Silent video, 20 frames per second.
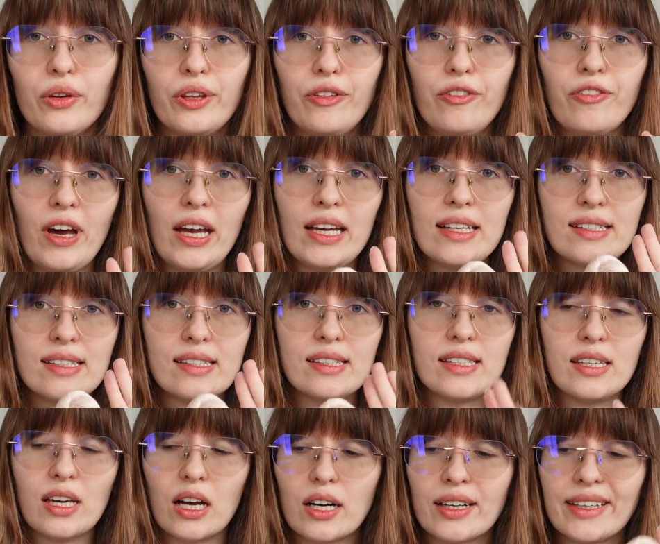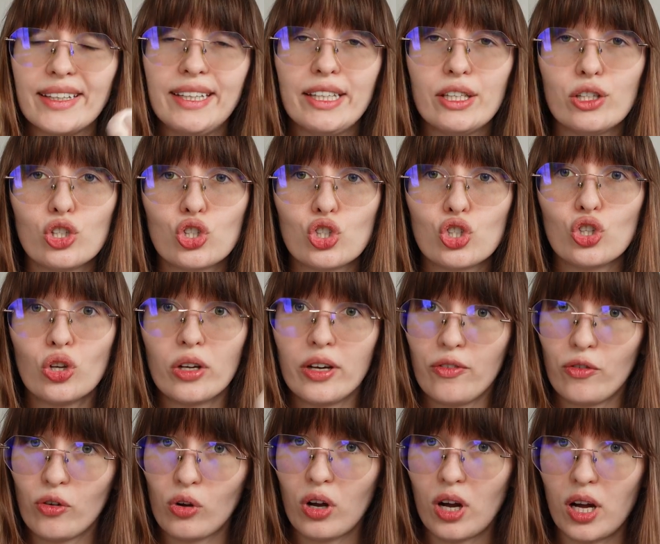can find this yarn in
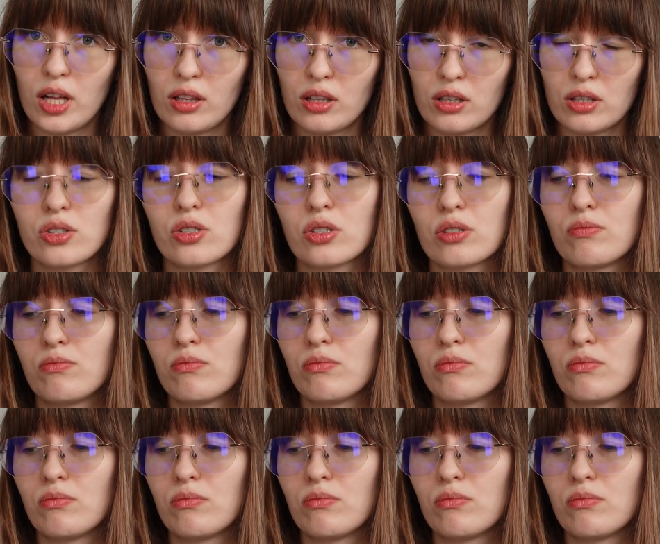34 colors,